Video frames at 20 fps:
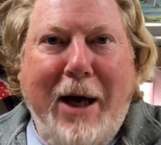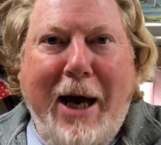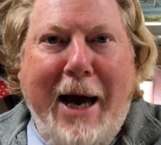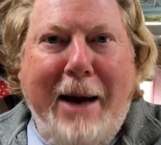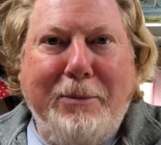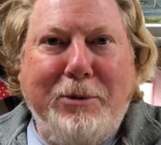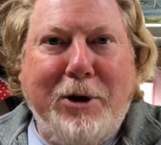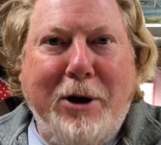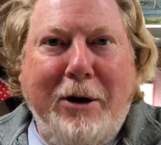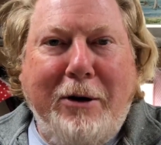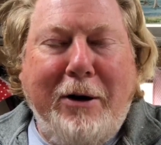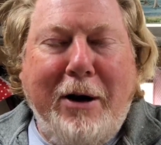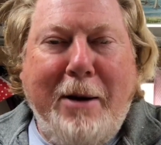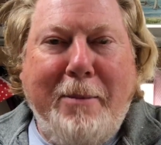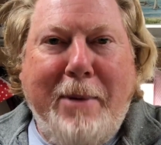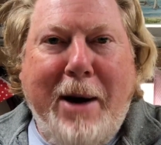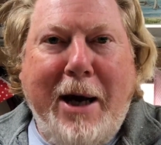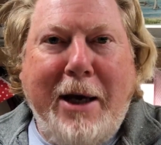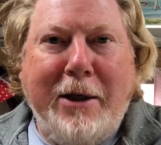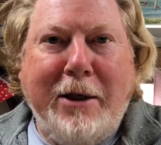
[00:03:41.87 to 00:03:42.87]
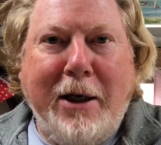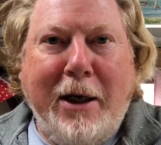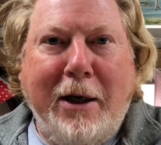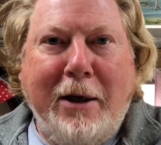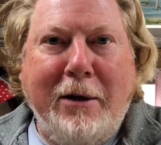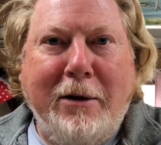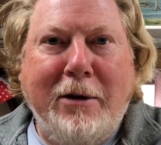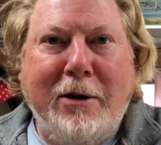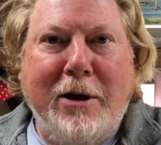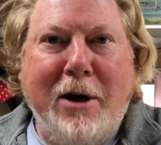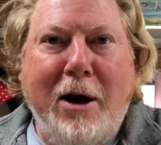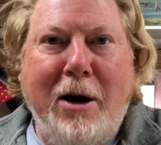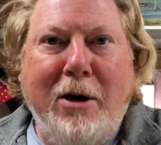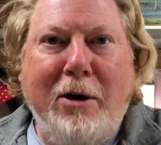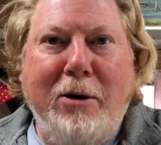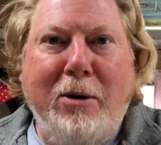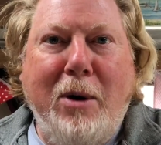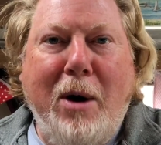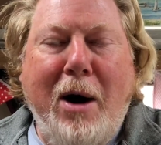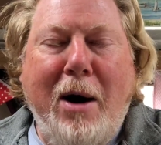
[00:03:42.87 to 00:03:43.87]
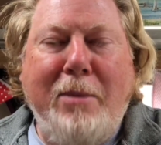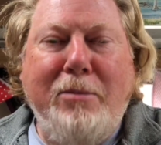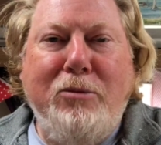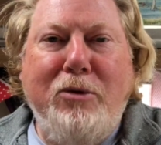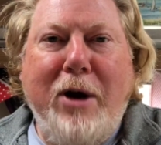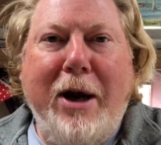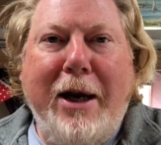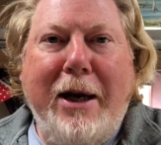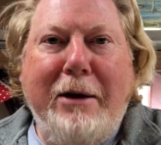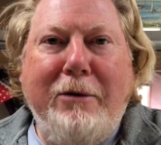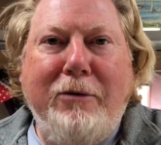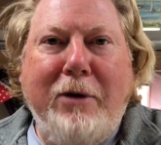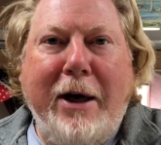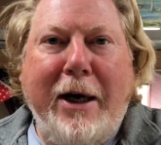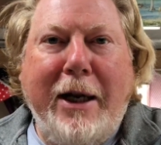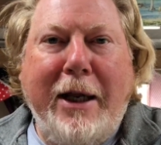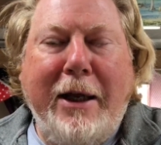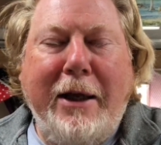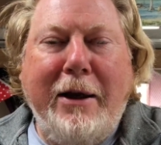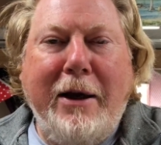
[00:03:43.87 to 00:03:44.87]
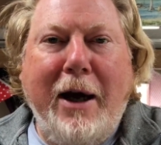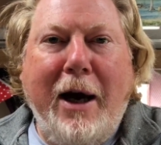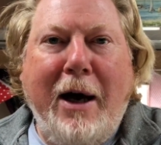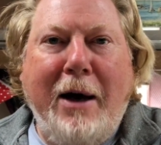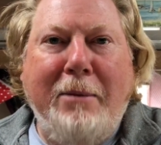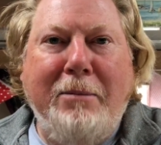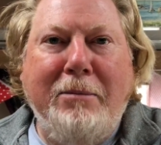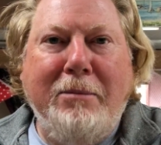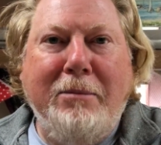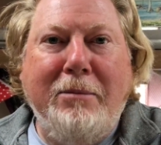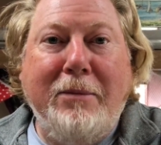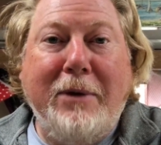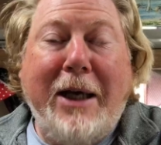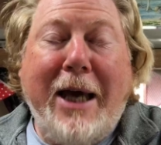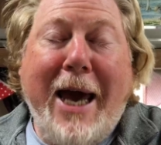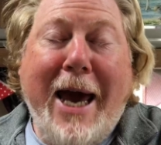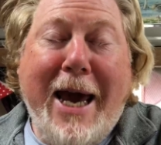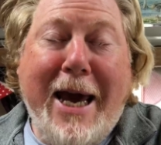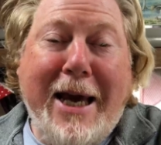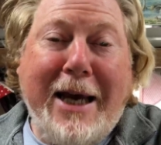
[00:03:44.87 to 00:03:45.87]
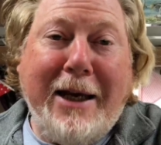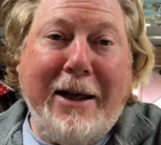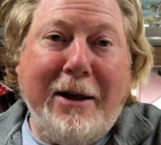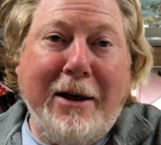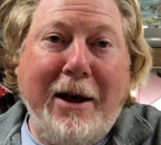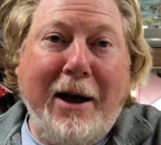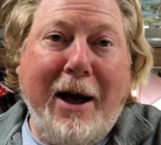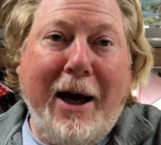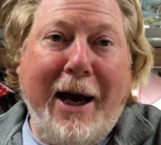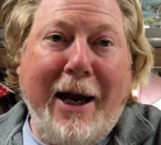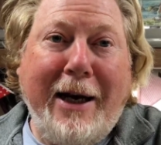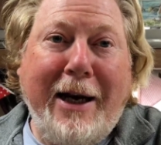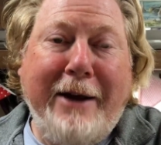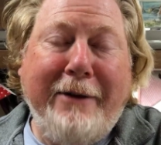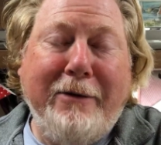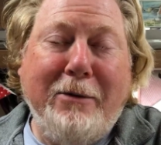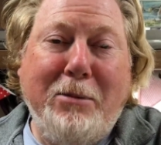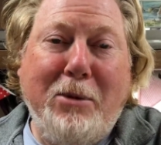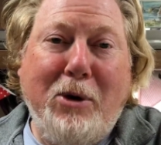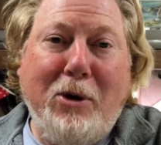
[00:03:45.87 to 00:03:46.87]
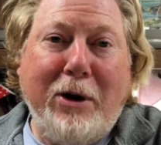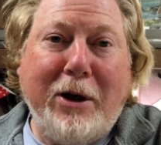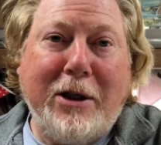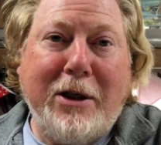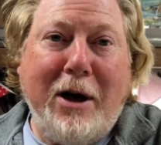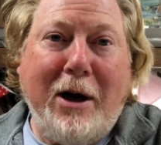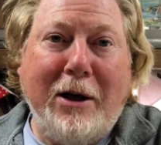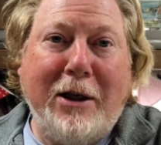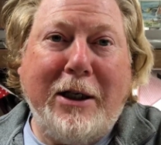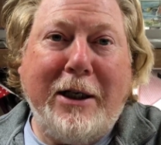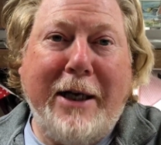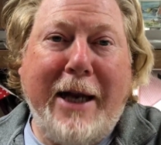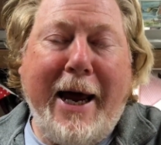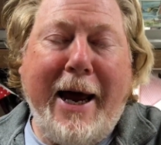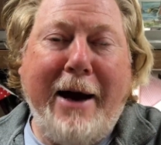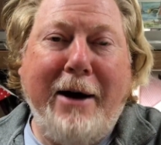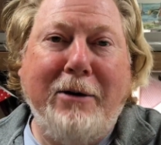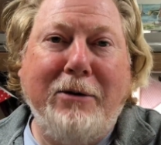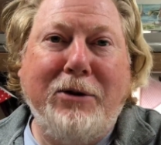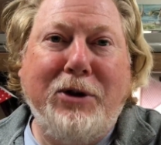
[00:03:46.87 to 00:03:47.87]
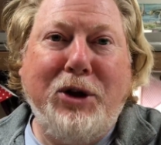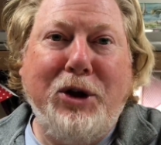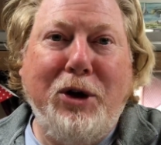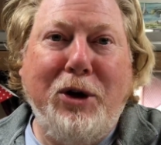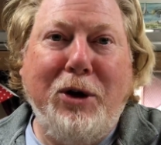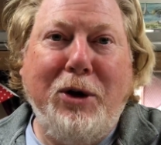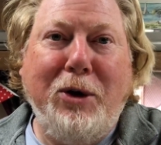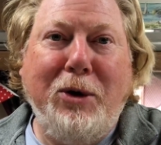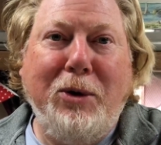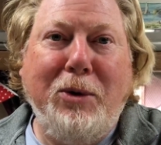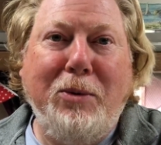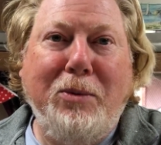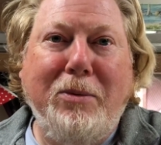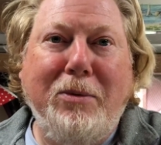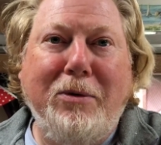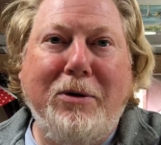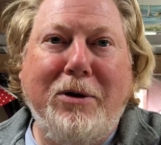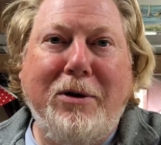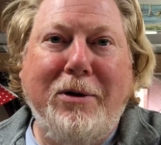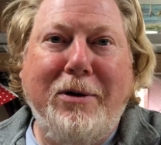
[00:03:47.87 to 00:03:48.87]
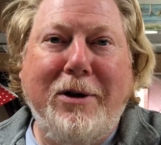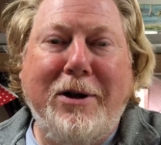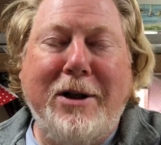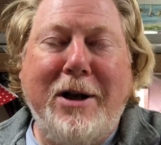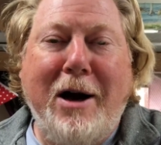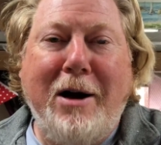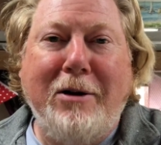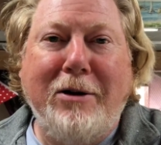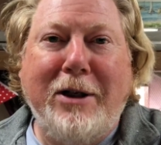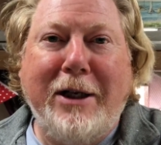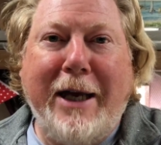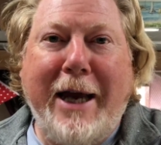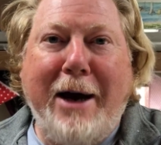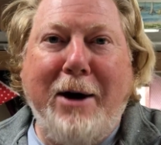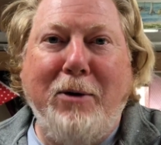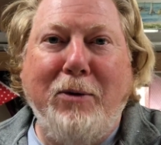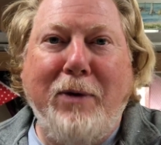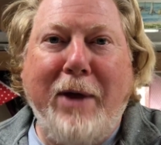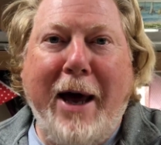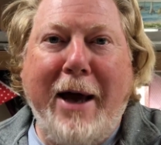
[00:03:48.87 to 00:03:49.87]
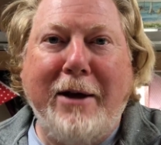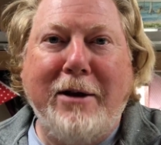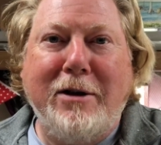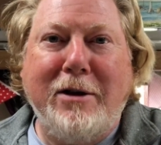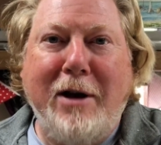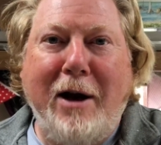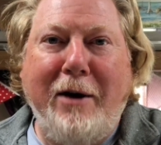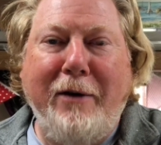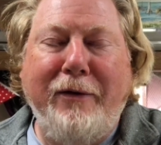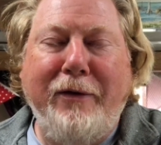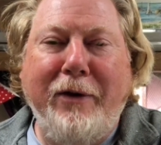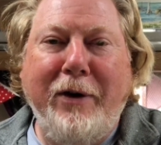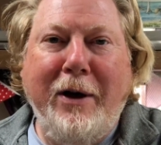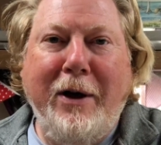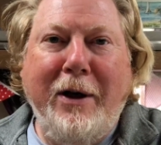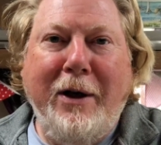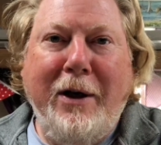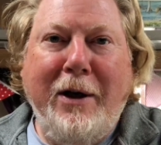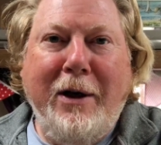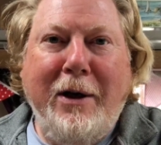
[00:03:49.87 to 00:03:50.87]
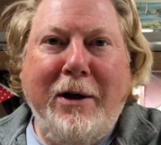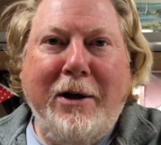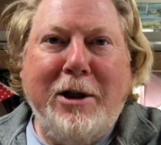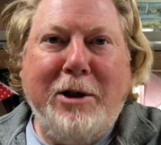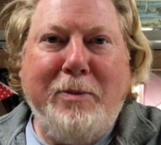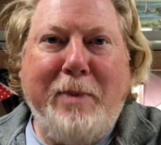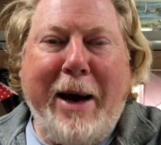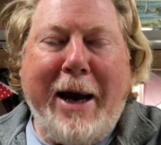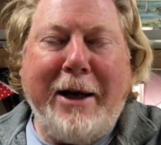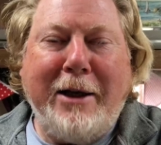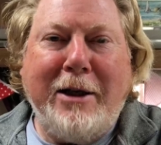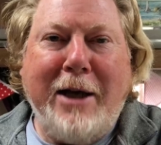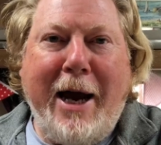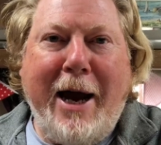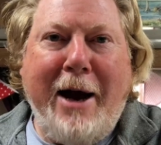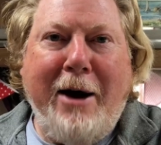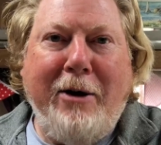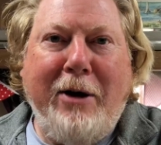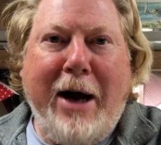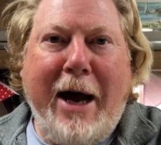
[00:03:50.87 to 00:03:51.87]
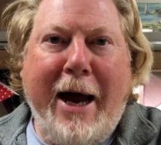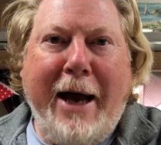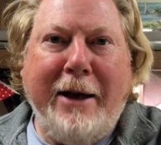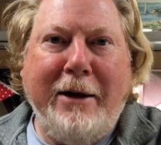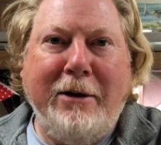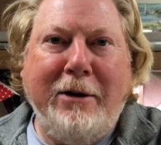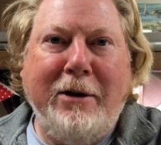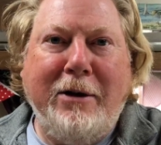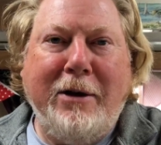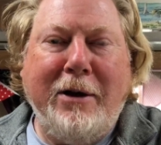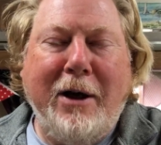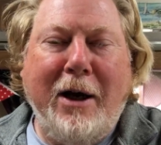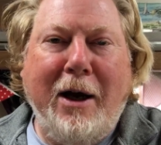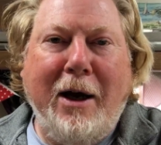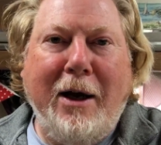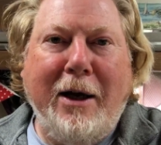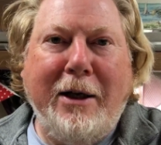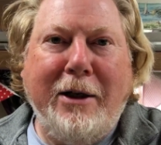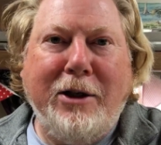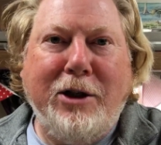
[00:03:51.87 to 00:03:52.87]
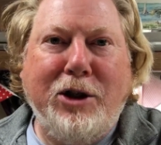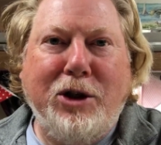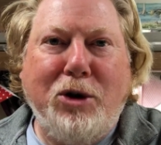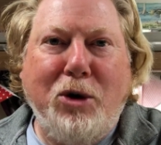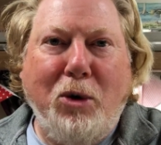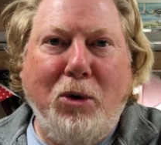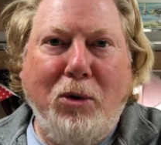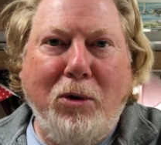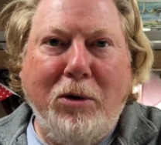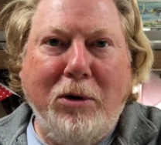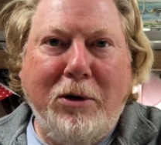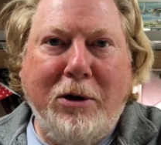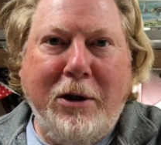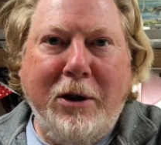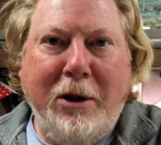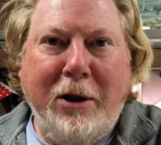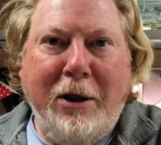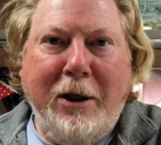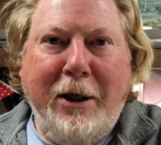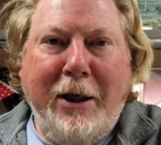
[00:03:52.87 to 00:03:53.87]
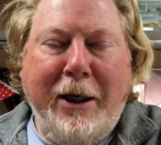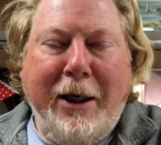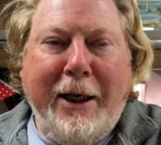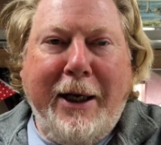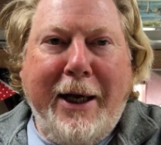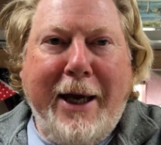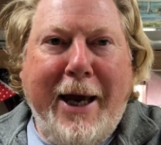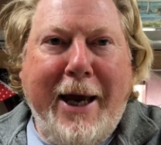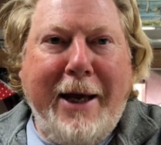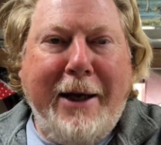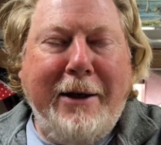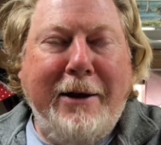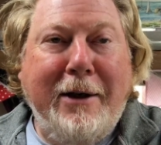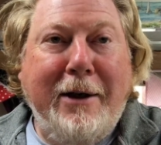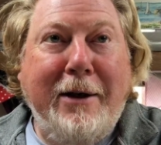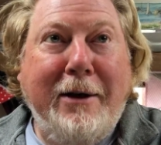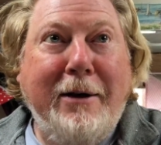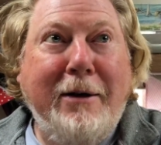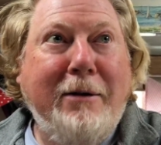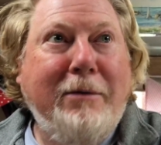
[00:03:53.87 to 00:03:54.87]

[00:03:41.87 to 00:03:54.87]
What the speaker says: Absolutely amazing. So I'm really keen and even more excited now to start to get all that stuff spec'd out and installed in